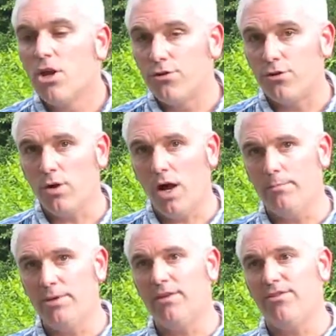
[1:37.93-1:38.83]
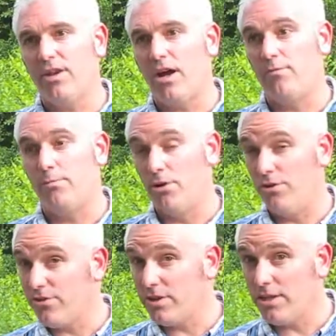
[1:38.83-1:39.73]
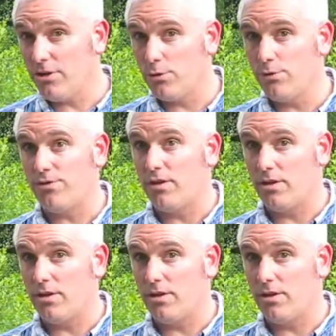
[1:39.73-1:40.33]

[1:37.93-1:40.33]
Two companies that I've personally used